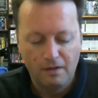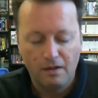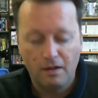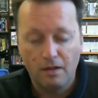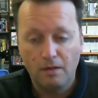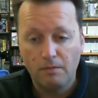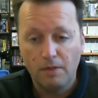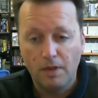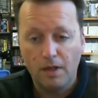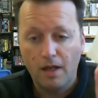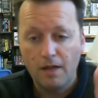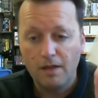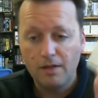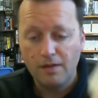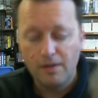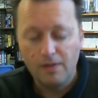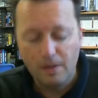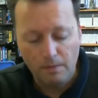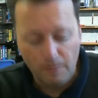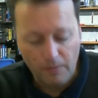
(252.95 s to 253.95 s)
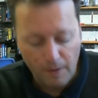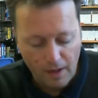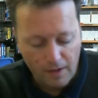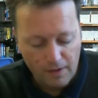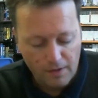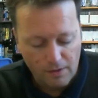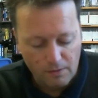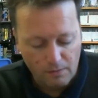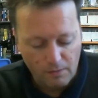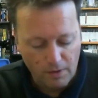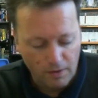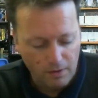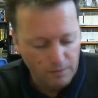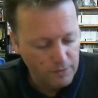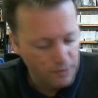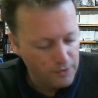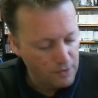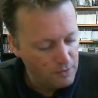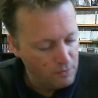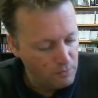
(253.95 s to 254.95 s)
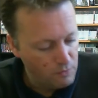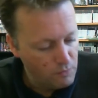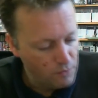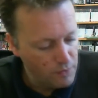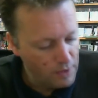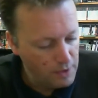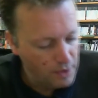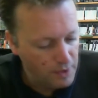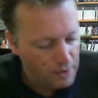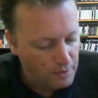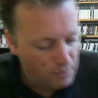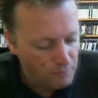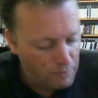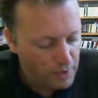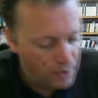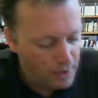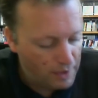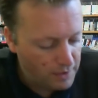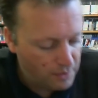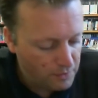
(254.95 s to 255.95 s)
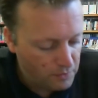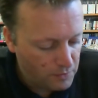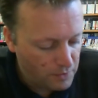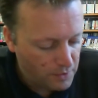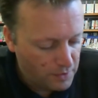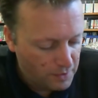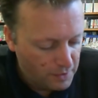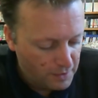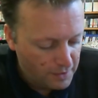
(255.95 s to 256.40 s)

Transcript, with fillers: um, and it has a slipcase as well so really really good